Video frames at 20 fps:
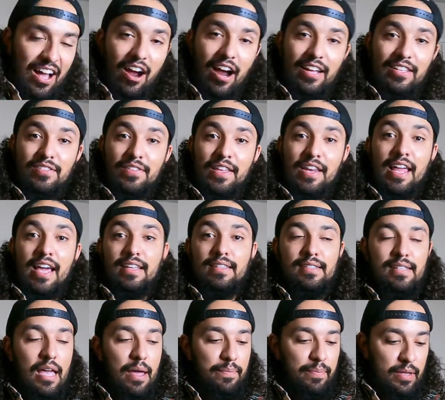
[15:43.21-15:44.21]
All right, so the next
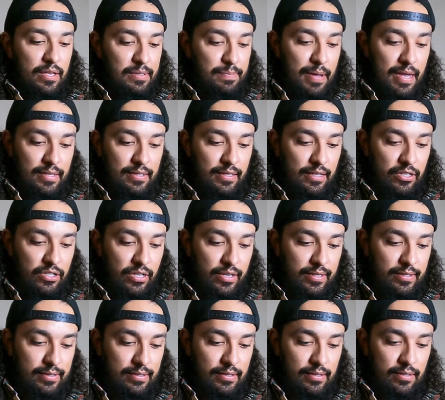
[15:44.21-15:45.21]
step is basically
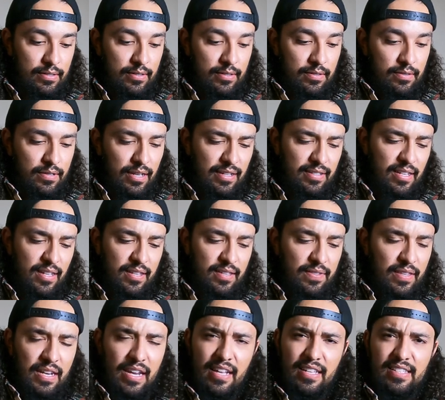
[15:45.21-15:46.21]
just, did I say
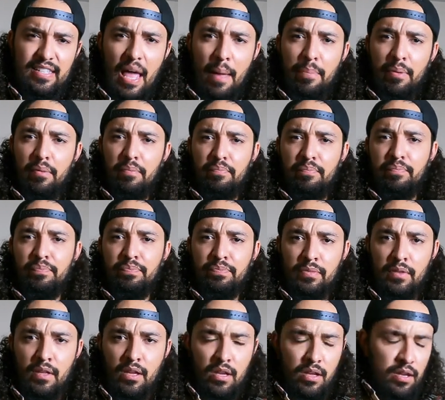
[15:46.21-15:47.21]
the next step?
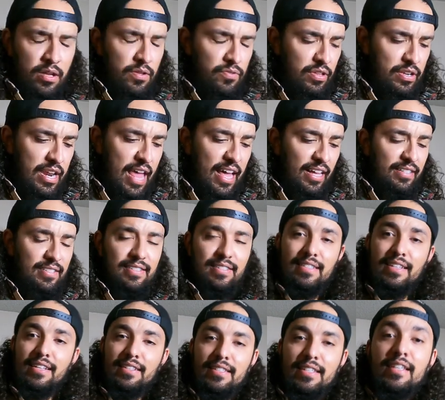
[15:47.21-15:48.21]
Yeah. The
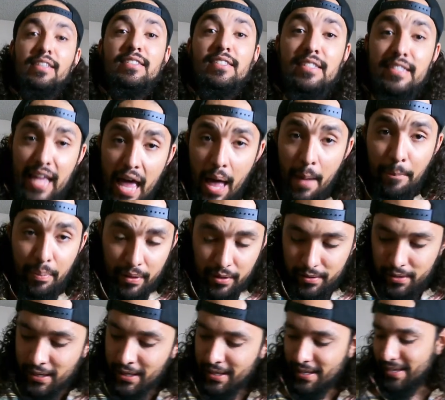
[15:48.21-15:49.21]
next step
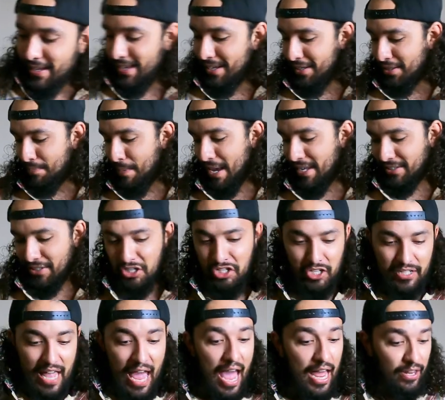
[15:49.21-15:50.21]
is basically
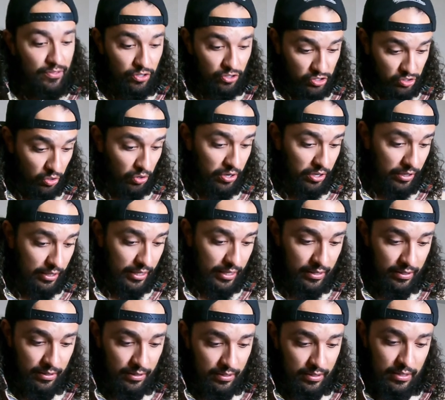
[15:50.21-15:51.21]
just adding the soil
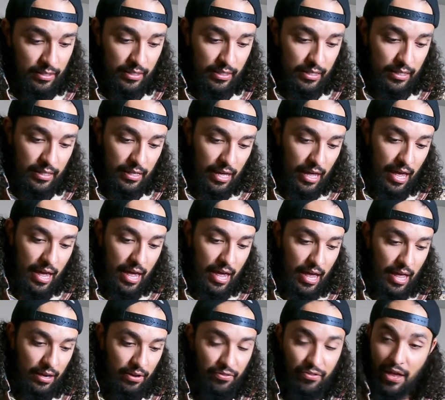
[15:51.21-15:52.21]
in
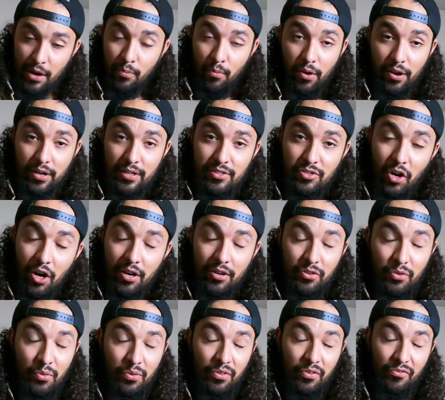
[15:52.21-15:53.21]
and then we're gonna start
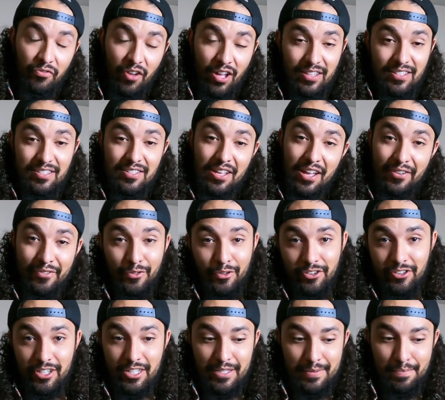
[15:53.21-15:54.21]
doing the fun stuff,
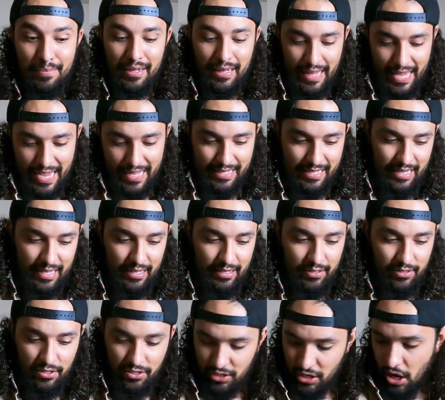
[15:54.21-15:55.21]
which is
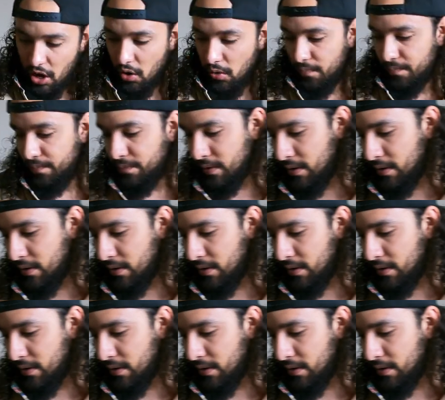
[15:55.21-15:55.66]
planting. So,